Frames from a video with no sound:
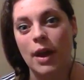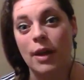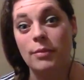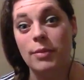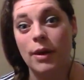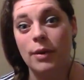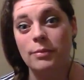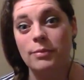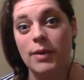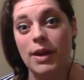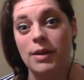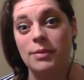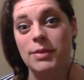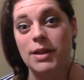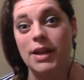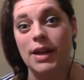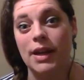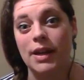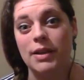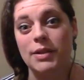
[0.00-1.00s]
How about
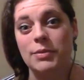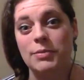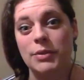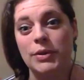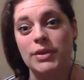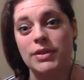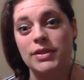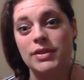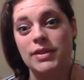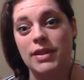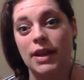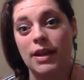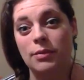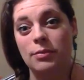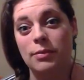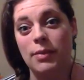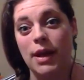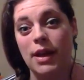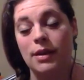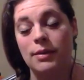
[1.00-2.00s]
baby animals
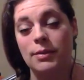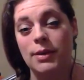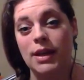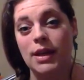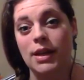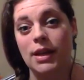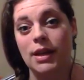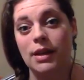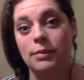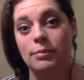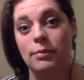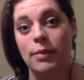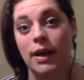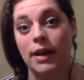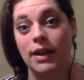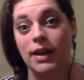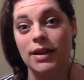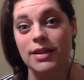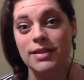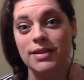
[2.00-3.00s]
like baby
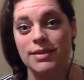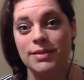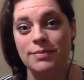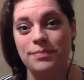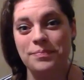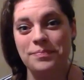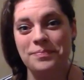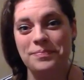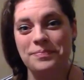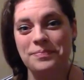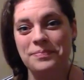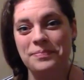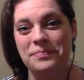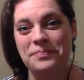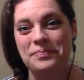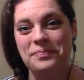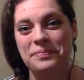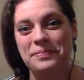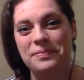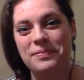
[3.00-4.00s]
bunnies?
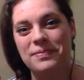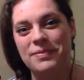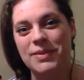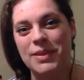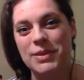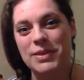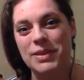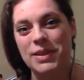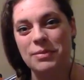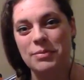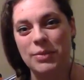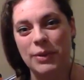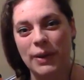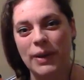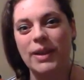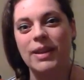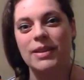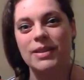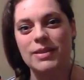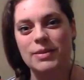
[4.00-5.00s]
Those are
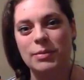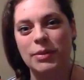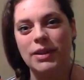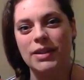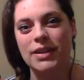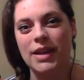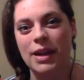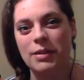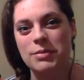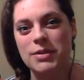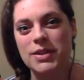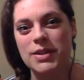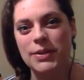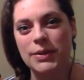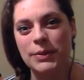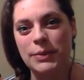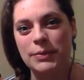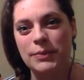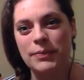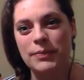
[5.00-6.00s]
born in the springtime
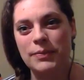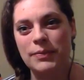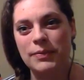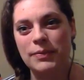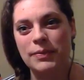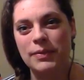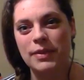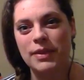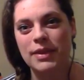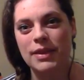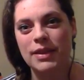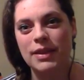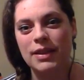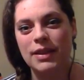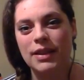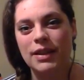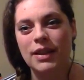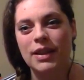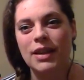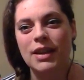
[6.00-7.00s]
too.
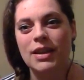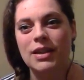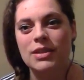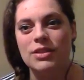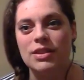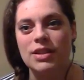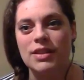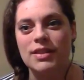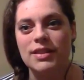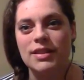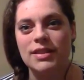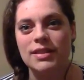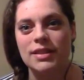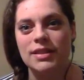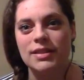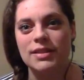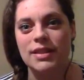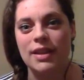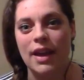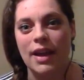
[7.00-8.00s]

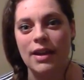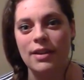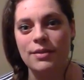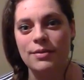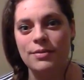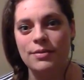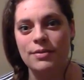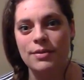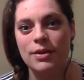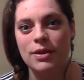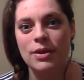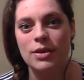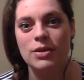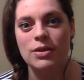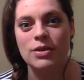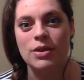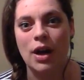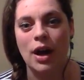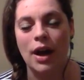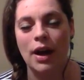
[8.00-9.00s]
Jesus' life
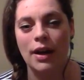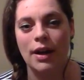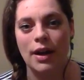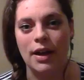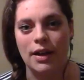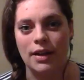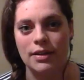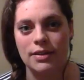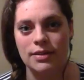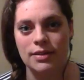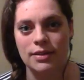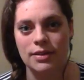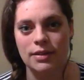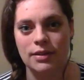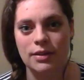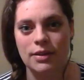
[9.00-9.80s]
taught us